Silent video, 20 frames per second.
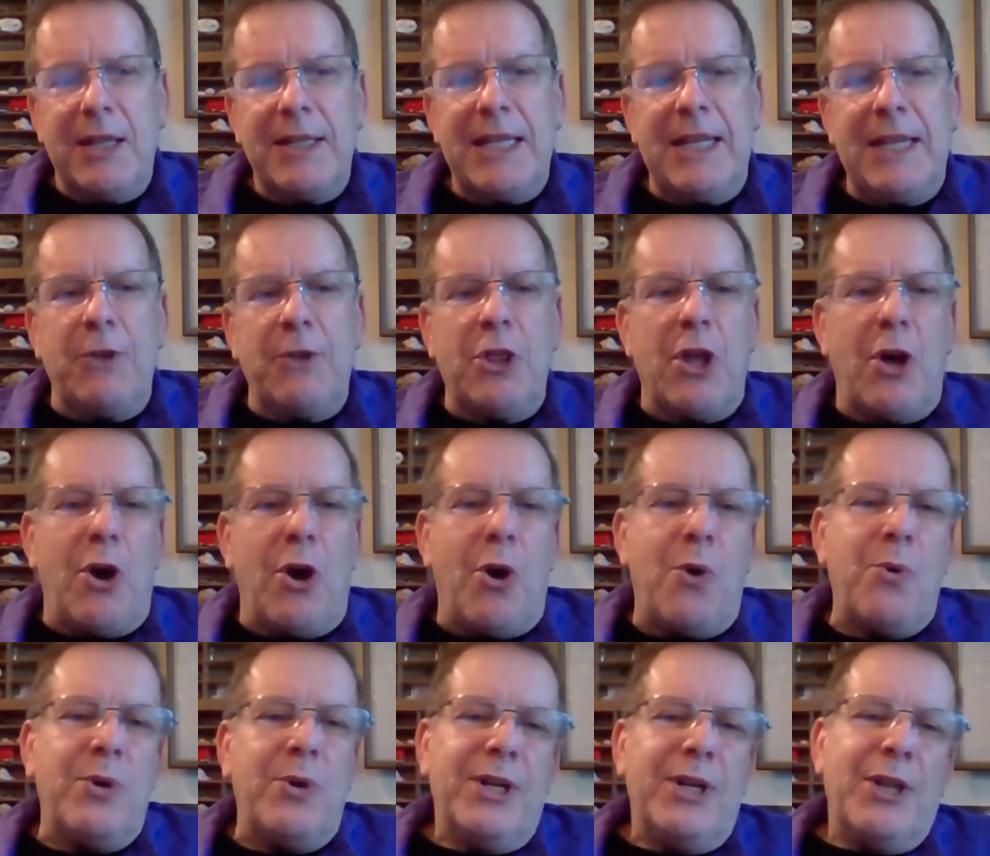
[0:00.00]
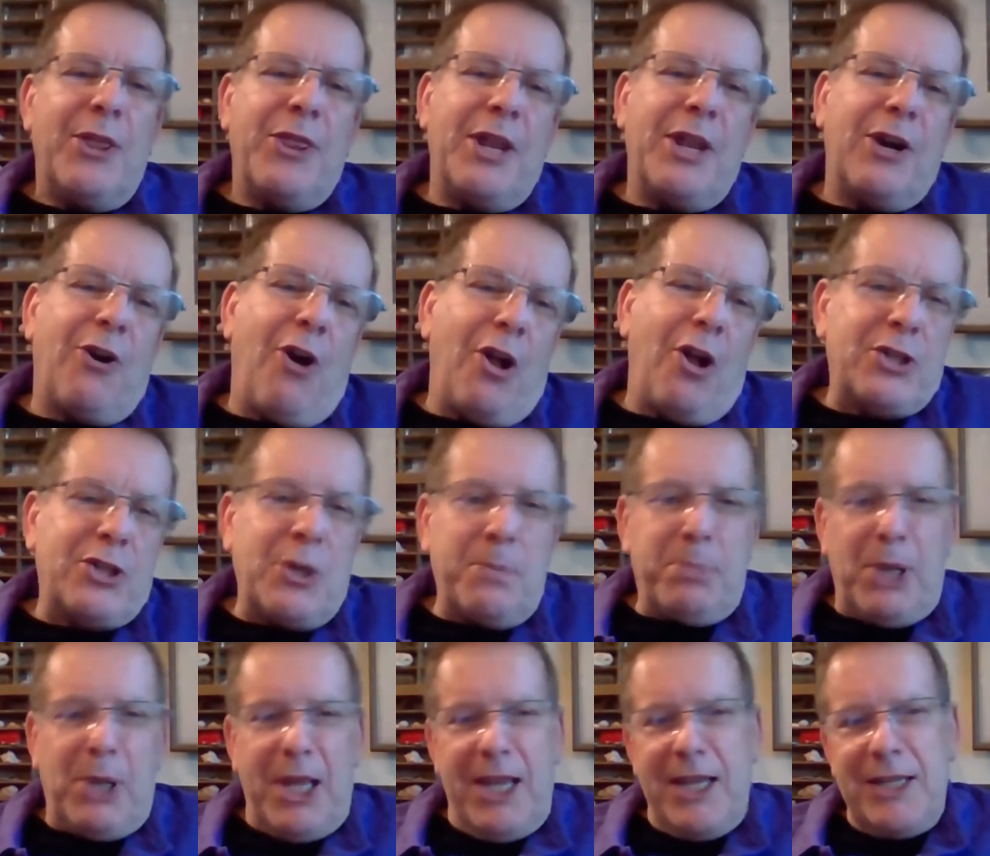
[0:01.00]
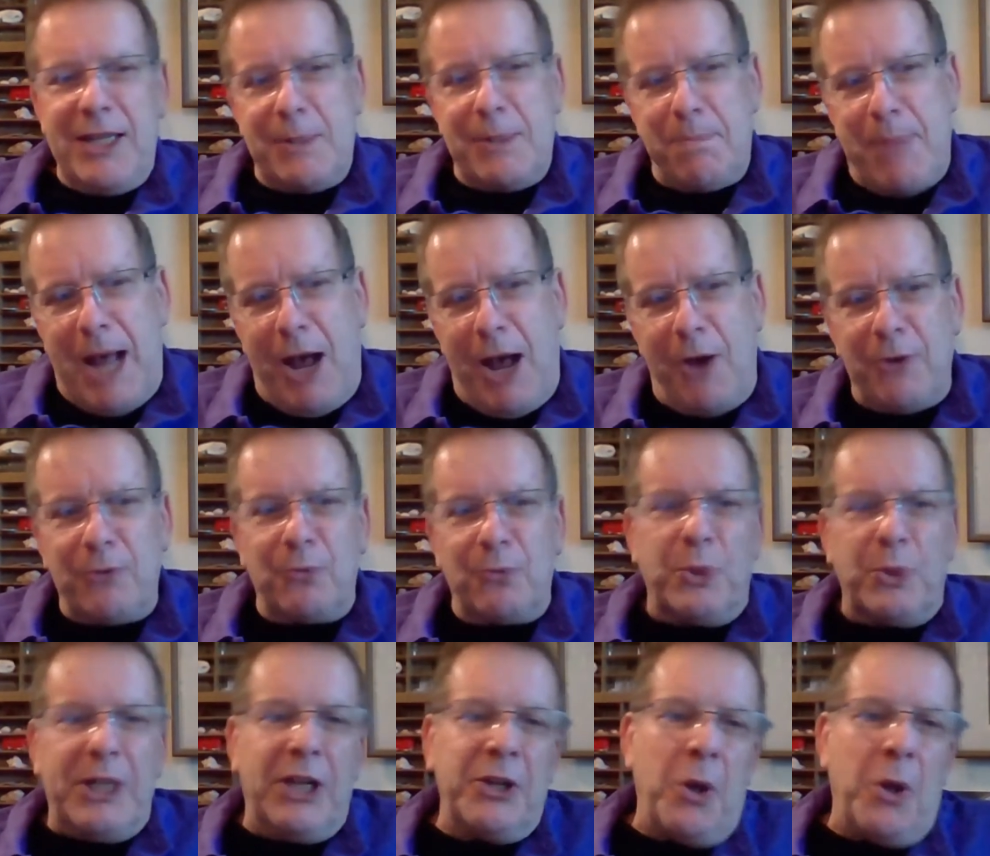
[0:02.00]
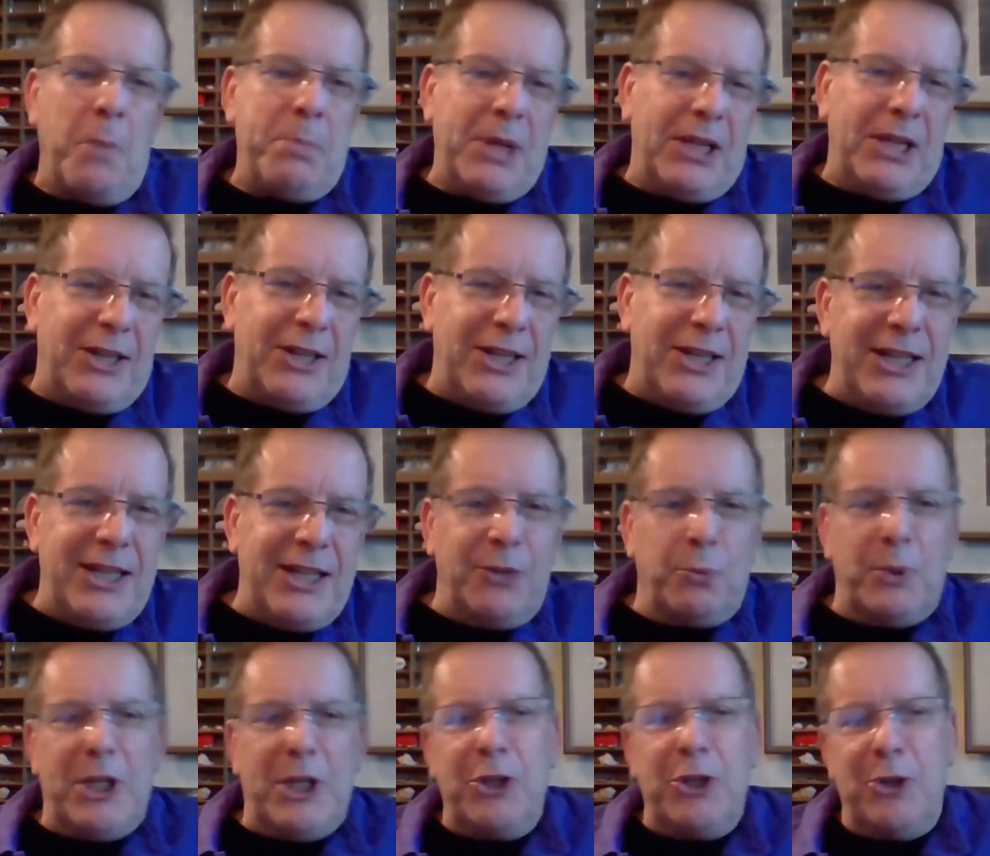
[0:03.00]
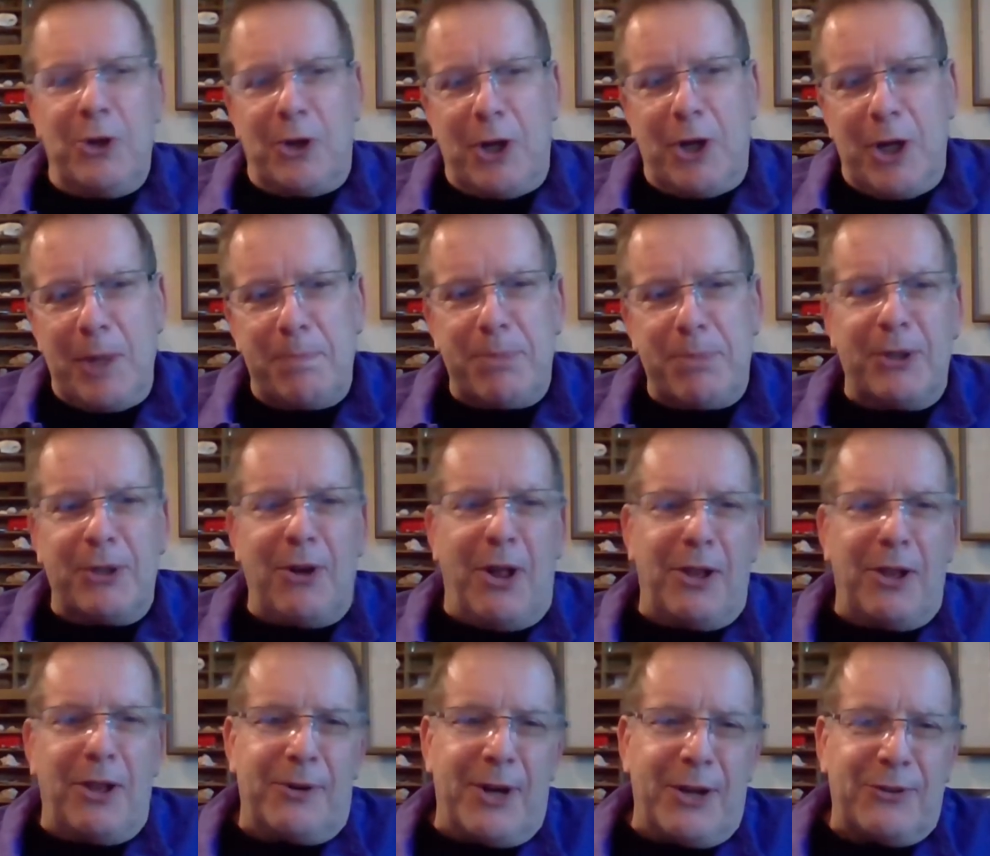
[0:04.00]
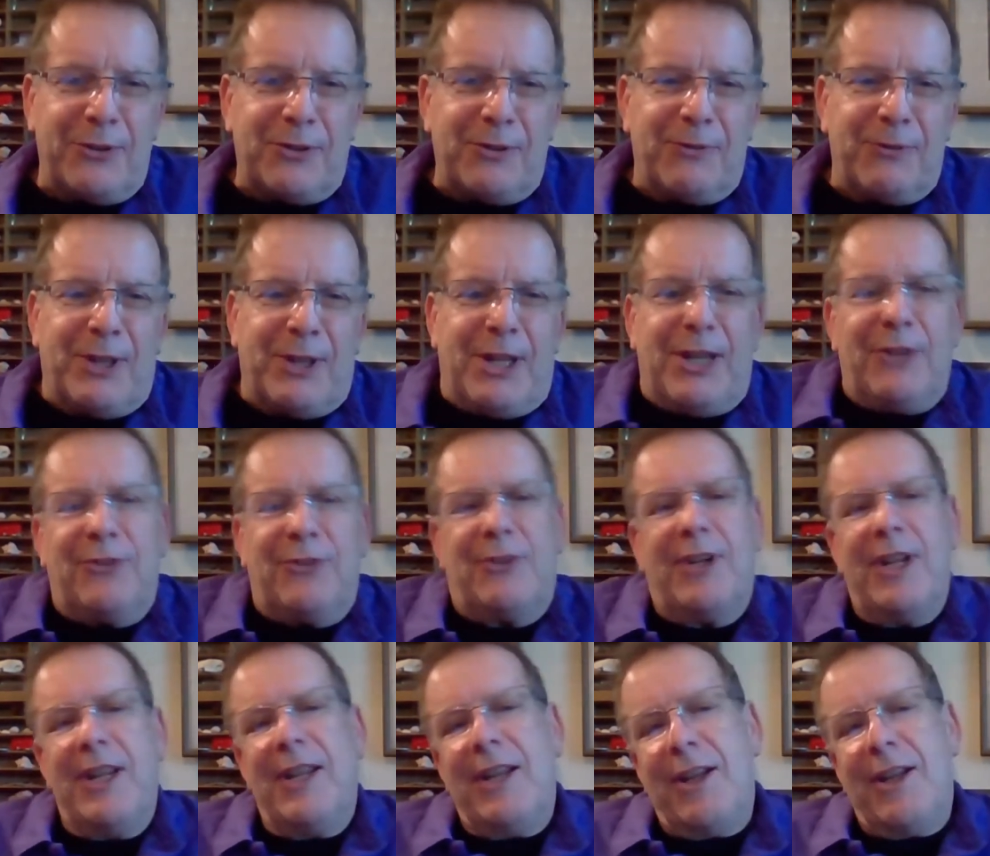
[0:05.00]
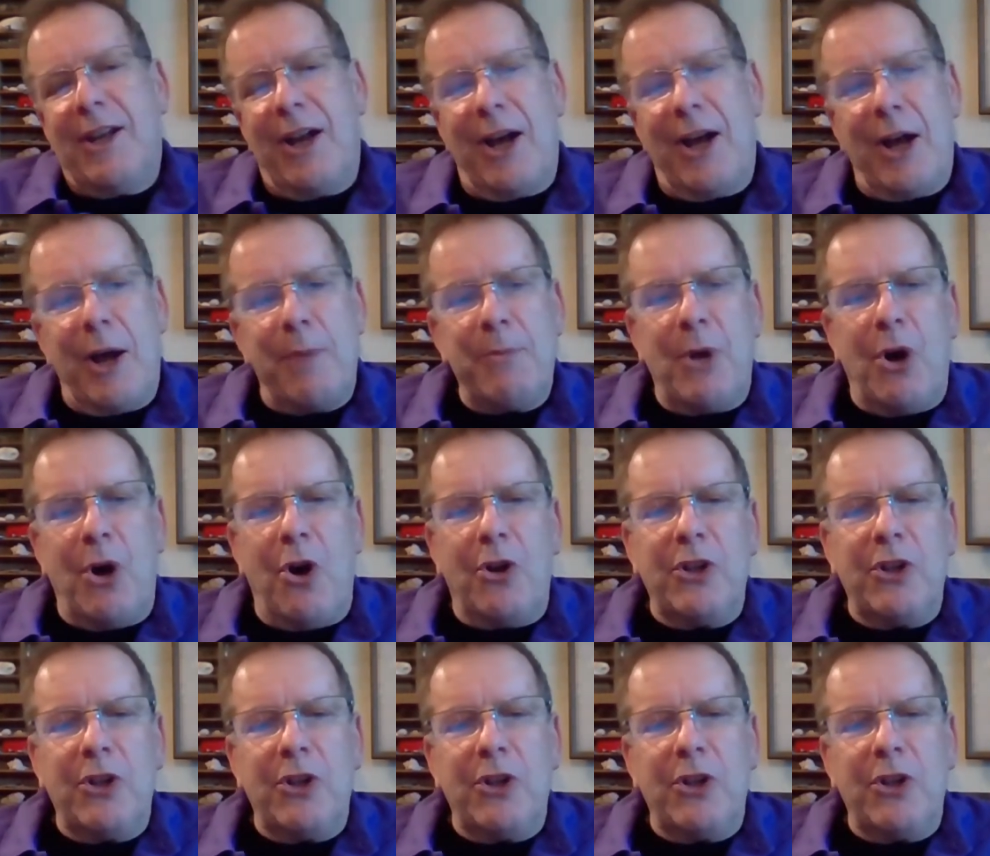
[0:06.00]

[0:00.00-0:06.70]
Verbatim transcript: even though there are also plays about real nobility and real Europe and all the rest of this um,